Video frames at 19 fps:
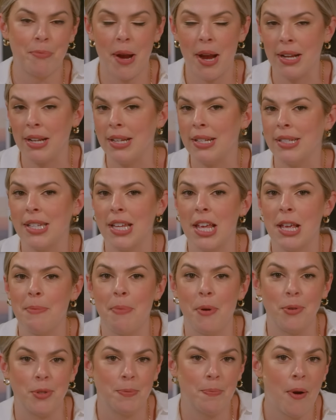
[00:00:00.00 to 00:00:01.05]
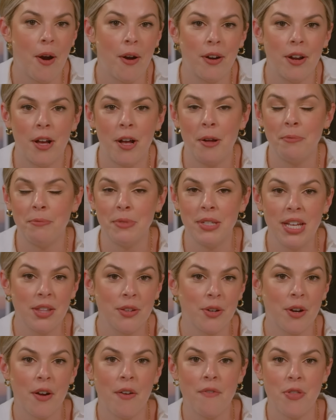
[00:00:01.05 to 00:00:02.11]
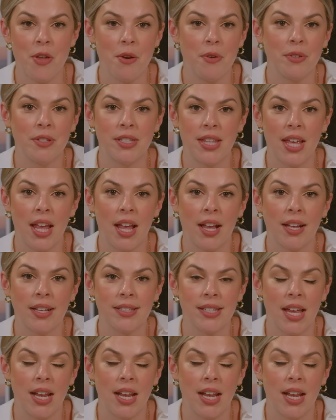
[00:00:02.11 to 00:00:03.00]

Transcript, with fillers: pregnancy, postpartum, neither of those things.